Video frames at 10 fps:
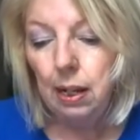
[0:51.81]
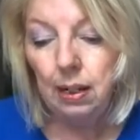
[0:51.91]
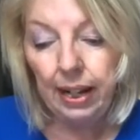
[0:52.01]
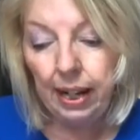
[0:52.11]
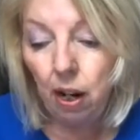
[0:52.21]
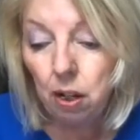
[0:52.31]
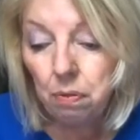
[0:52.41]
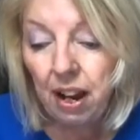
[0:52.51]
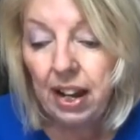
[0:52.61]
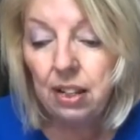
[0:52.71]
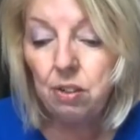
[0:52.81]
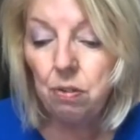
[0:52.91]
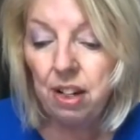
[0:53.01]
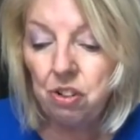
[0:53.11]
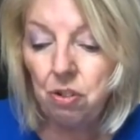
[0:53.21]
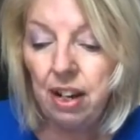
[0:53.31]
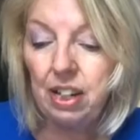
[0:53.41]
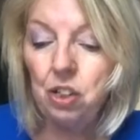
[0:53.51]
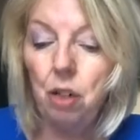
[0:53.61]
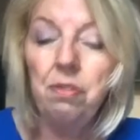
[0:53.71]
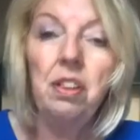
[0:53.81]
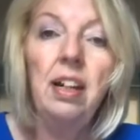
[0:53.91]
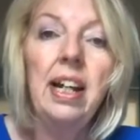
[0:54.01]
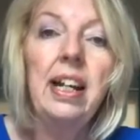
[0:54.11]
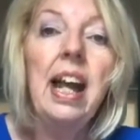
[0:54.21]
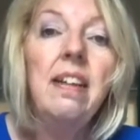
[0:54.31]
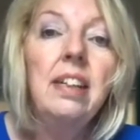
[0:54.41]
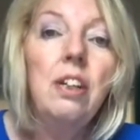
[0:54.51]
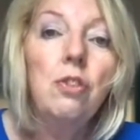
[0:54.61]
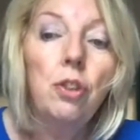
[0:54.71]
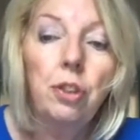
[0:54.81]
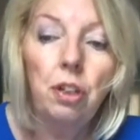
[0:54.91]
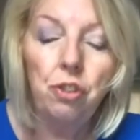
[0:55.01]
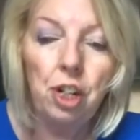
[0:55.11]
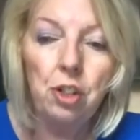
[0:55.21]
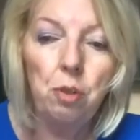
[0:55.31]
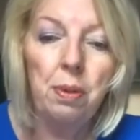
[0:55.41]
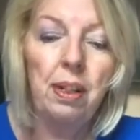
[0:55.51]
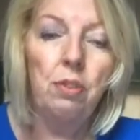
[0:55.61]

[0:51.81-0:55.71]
laying on of hands, resurrection of the dead, and eternal judgment.